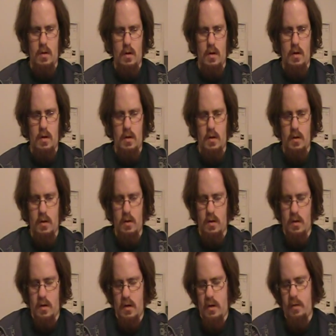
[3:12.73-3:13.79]
Uh,
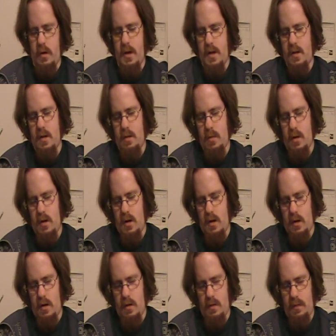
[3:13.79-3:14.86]
okay, we got something
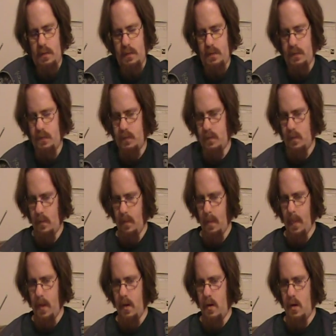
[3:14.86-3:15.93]
here.
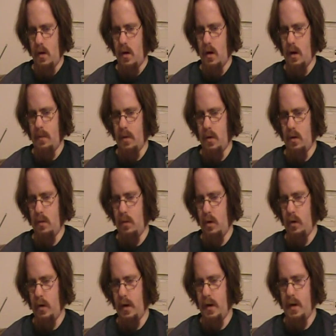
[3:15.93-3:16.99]
Combo,
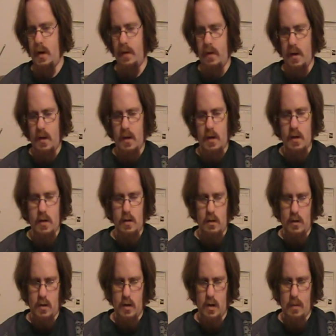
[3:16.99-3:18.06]
Blu-ray, DVD,
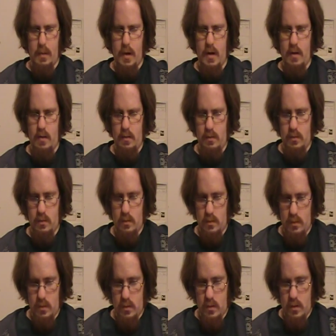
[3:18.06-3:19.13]
digital copy.
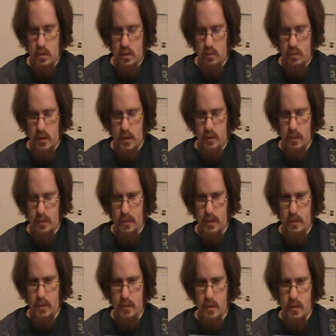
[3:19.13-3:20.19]
Blah, blah, blah,
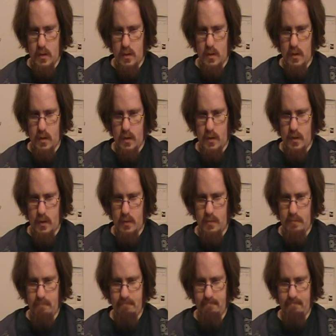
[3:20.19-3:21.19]
blah, blah. Uh,